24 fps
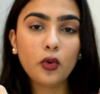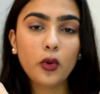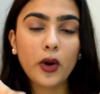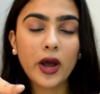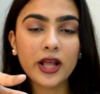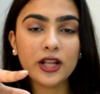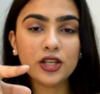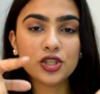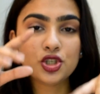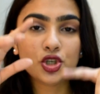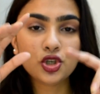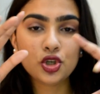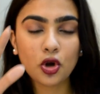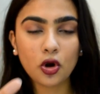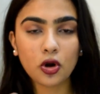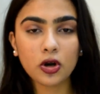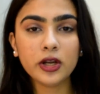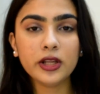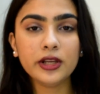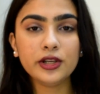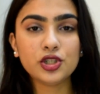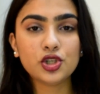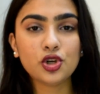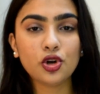I'll
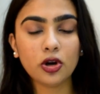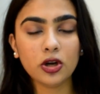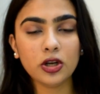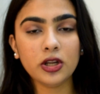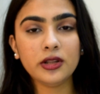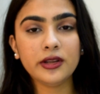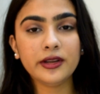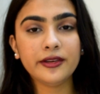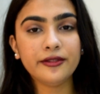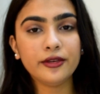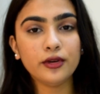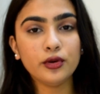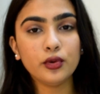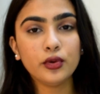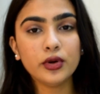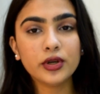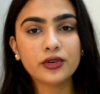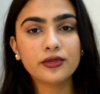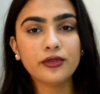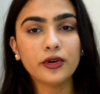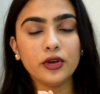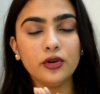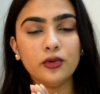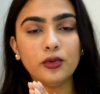surely review
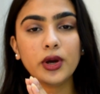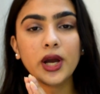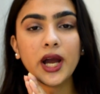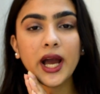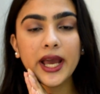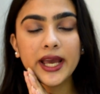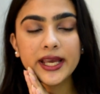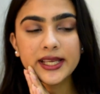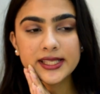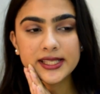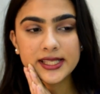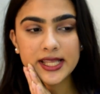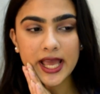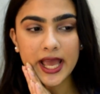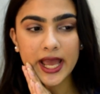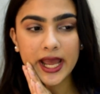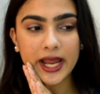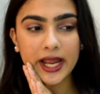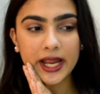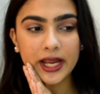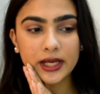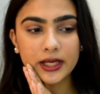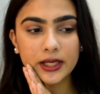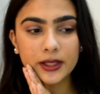it for you guys.
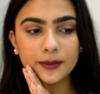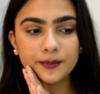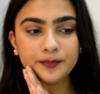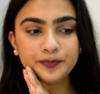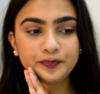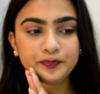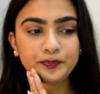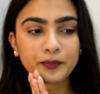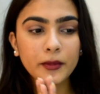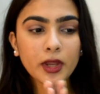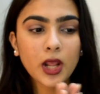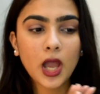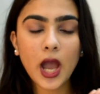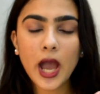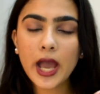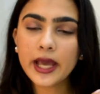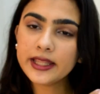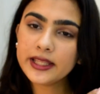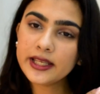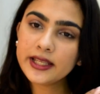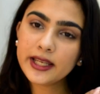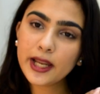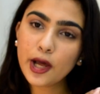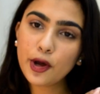And I
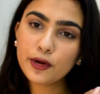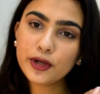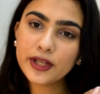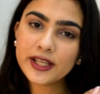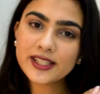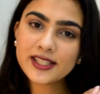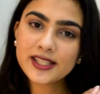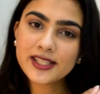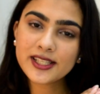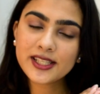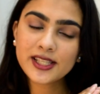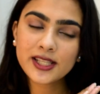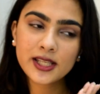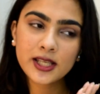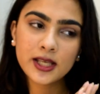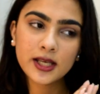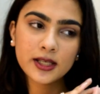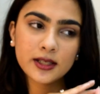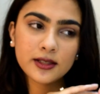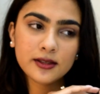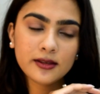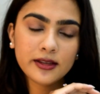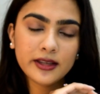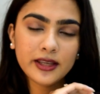think now let's
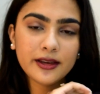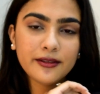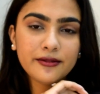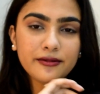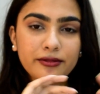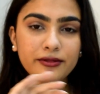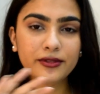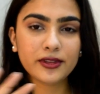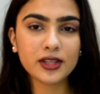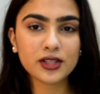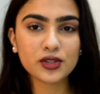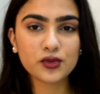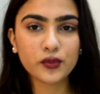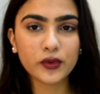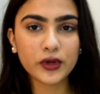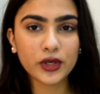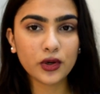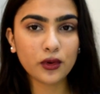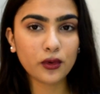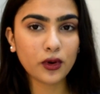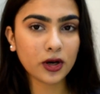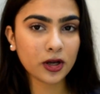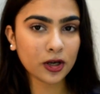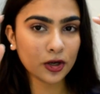give this
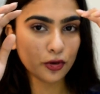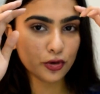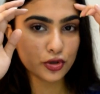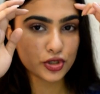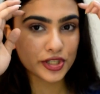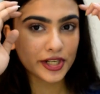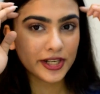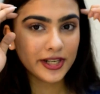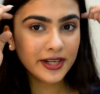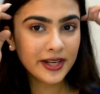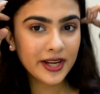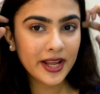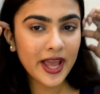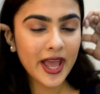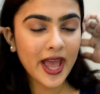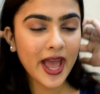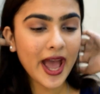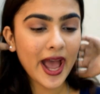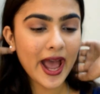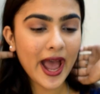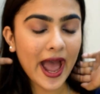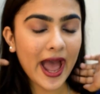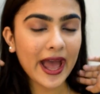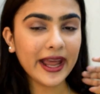video a closure.
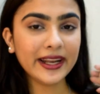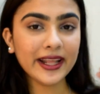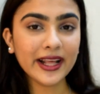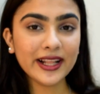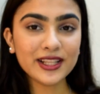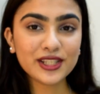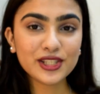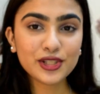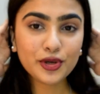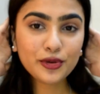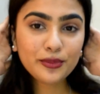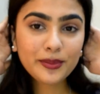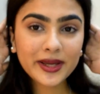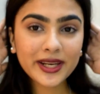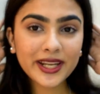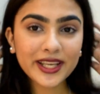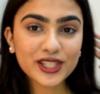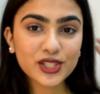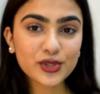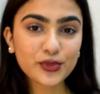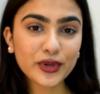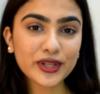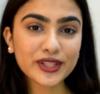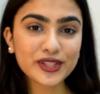And I'll see you in my
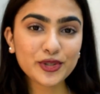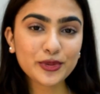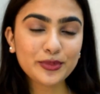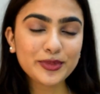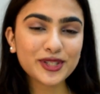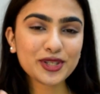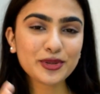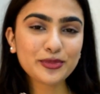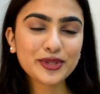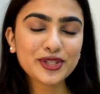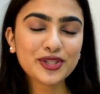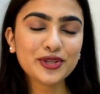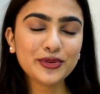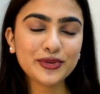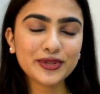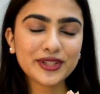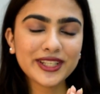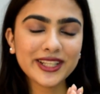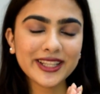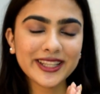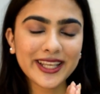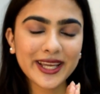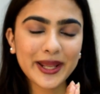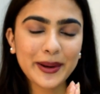next one super soon.
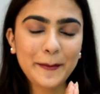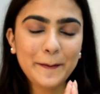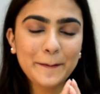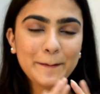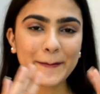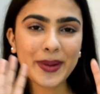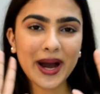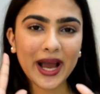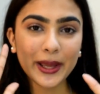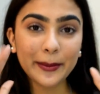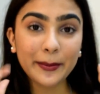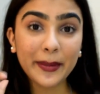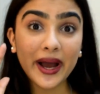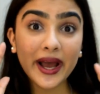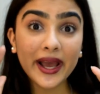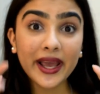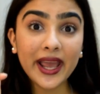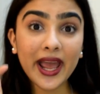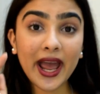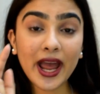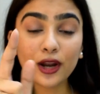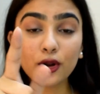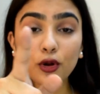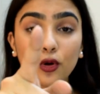Till then, bye
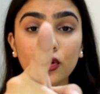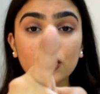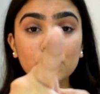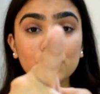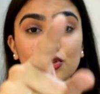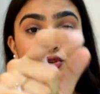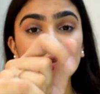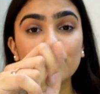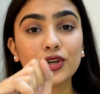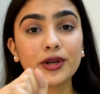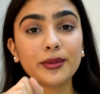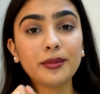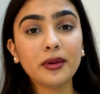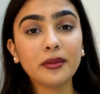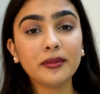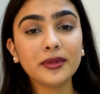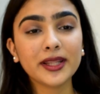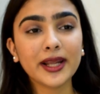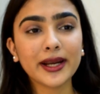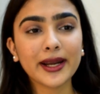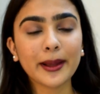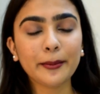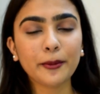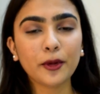bye. And also don't remember
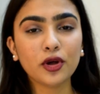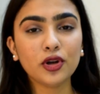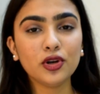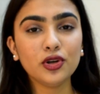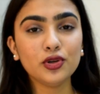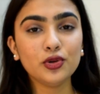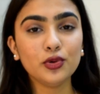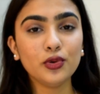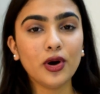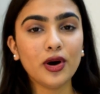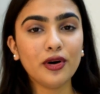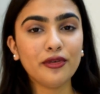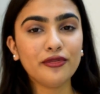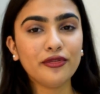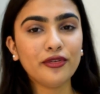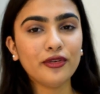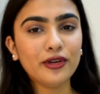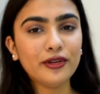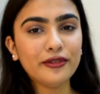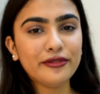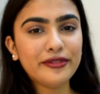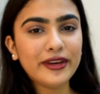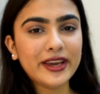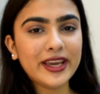that I'm gonna do a
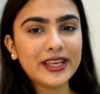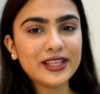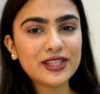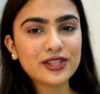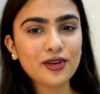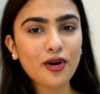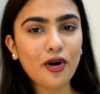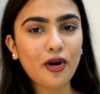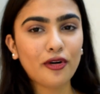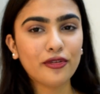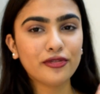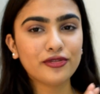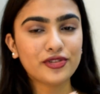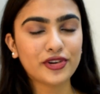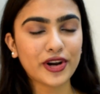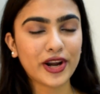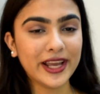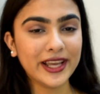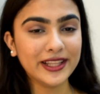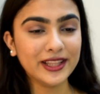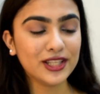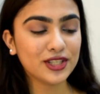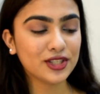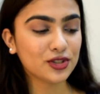full face of
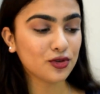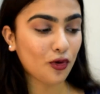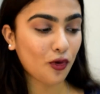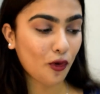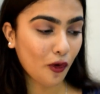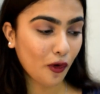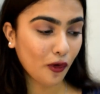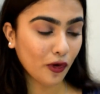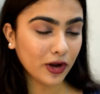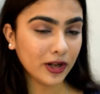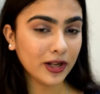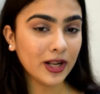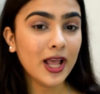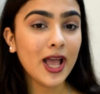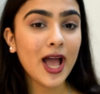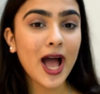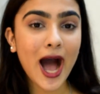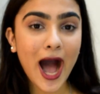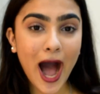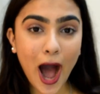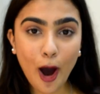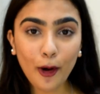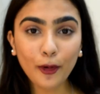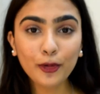trying this all
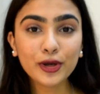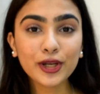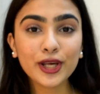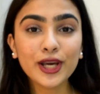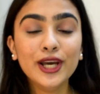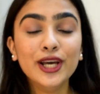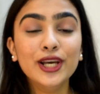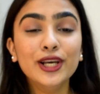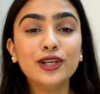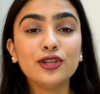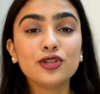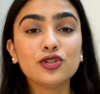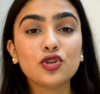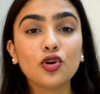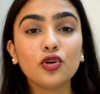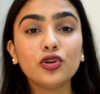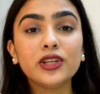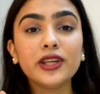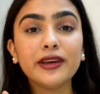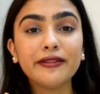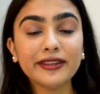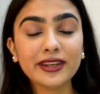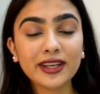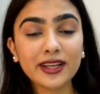out. So
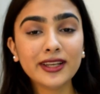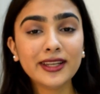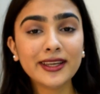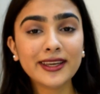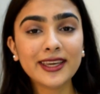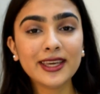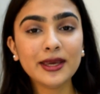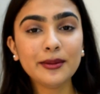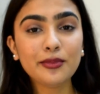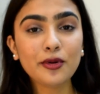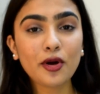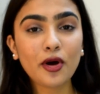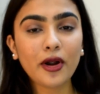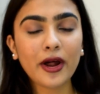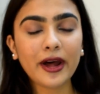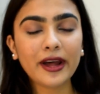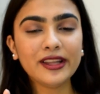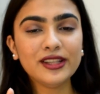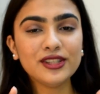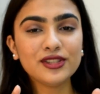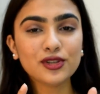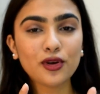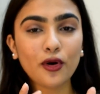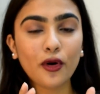definitely keep your
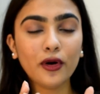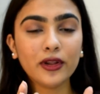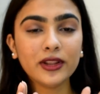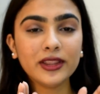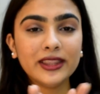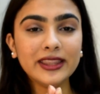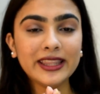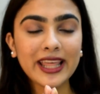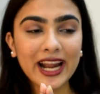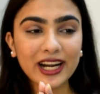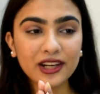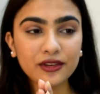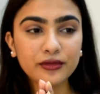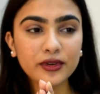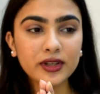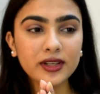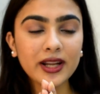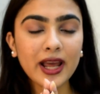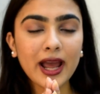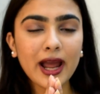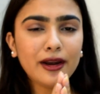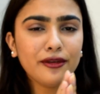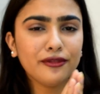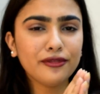eyes on that one.
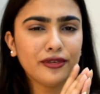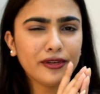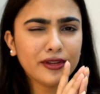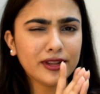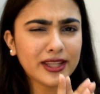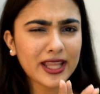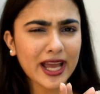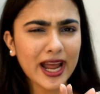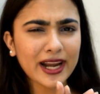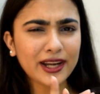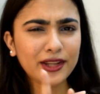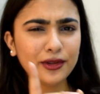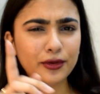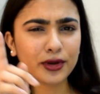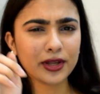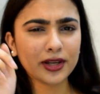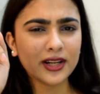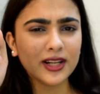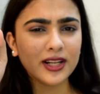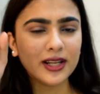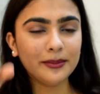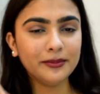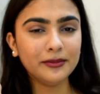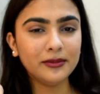And for that, you can
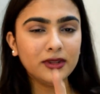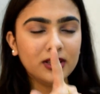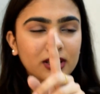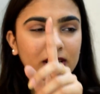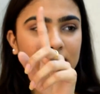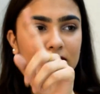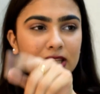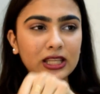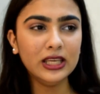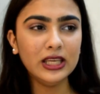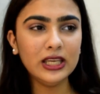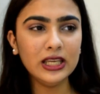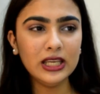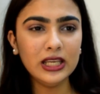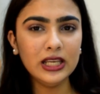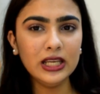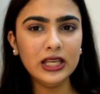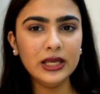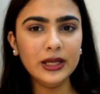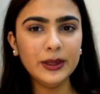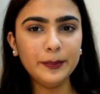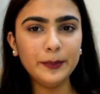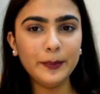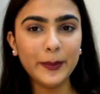click
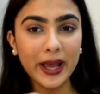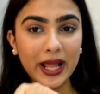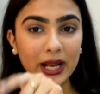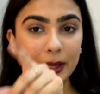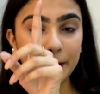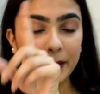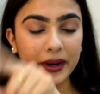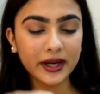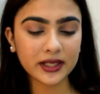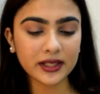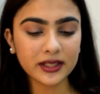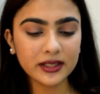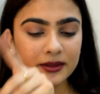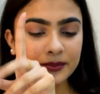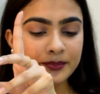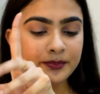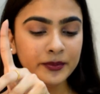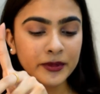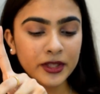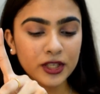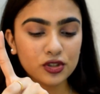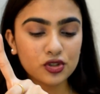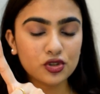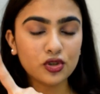the bell button
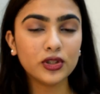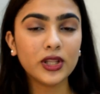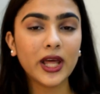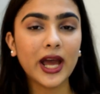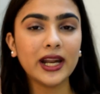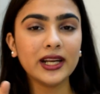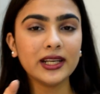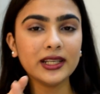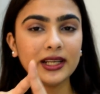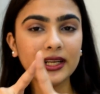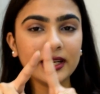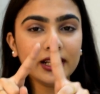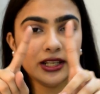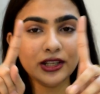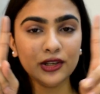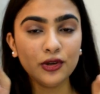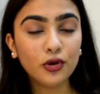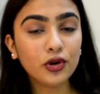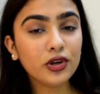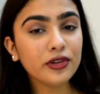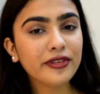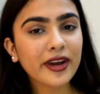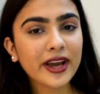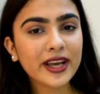so that it
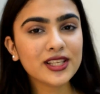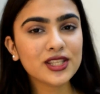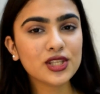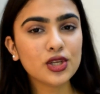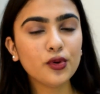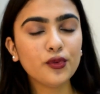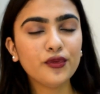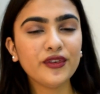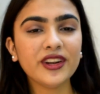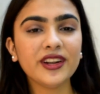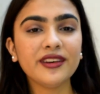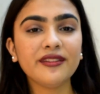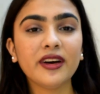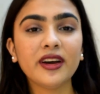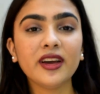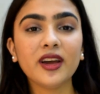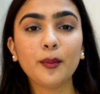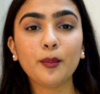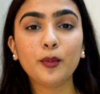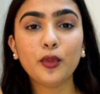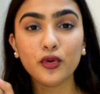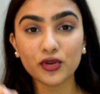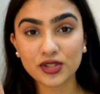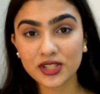notifies you whenever I
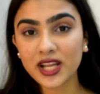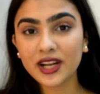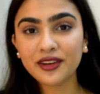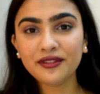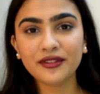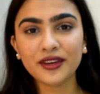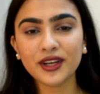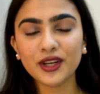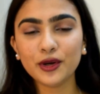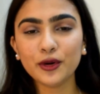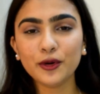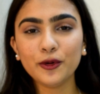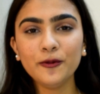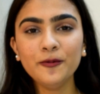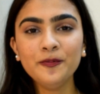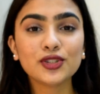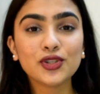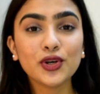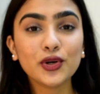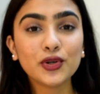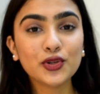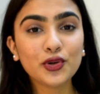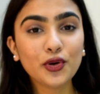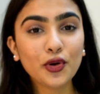post that video.
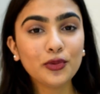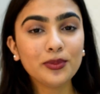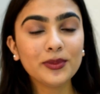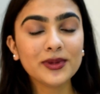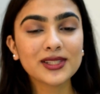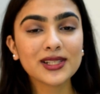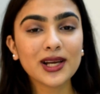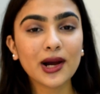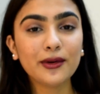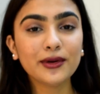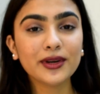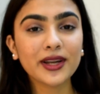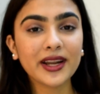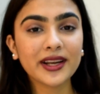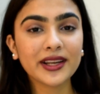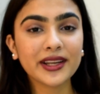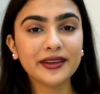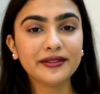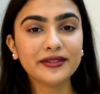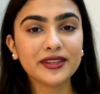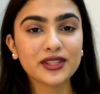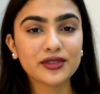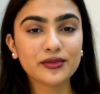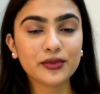So don't miss out and
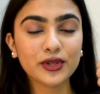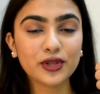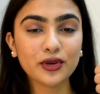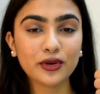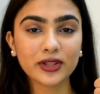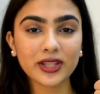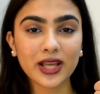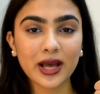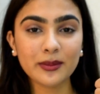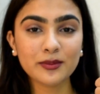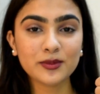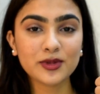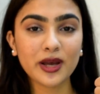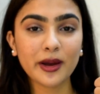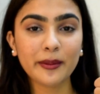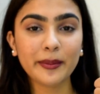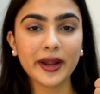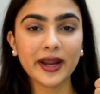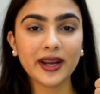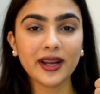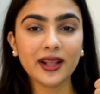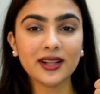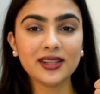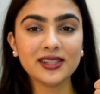give this video a thumbs up.
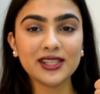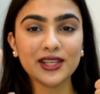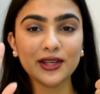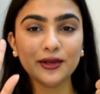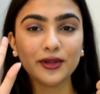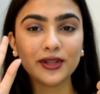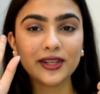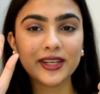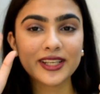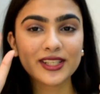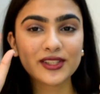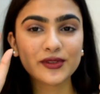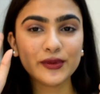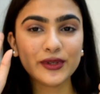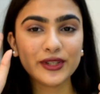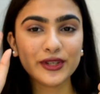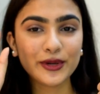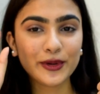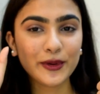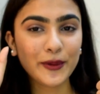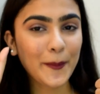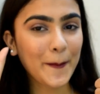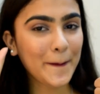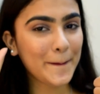And I'll see you in the next
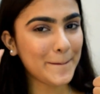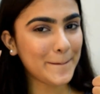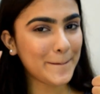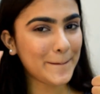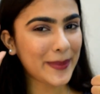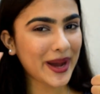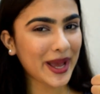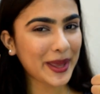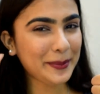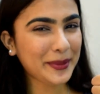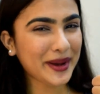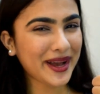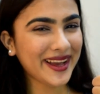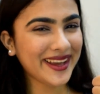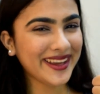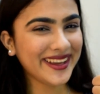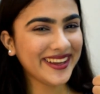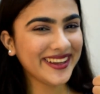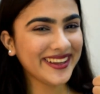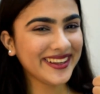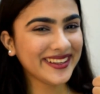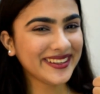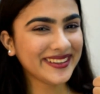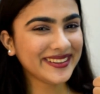video. Bye
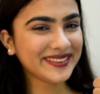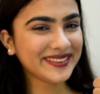bye.